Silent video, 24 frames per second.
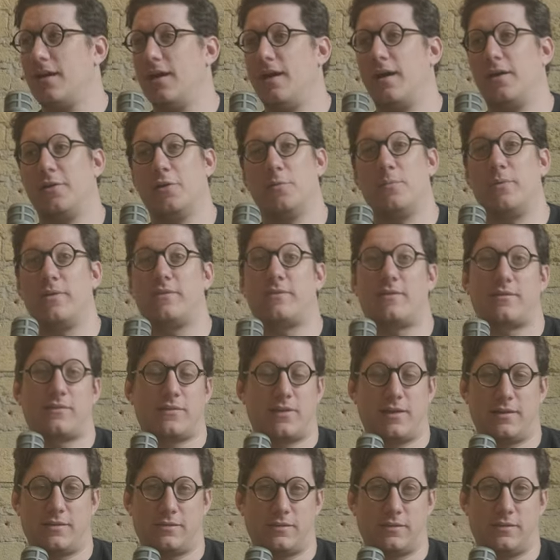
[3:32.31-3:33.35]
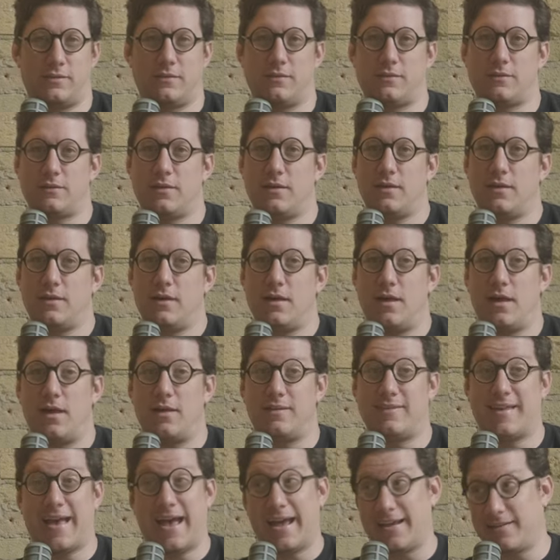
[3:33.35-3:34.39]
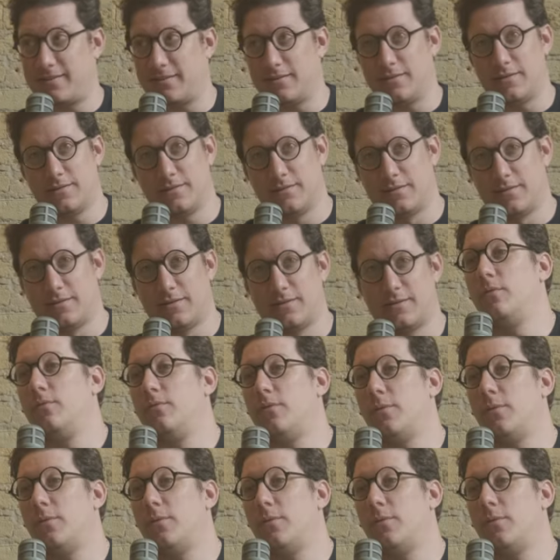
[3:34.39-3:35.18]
your business license, taxes.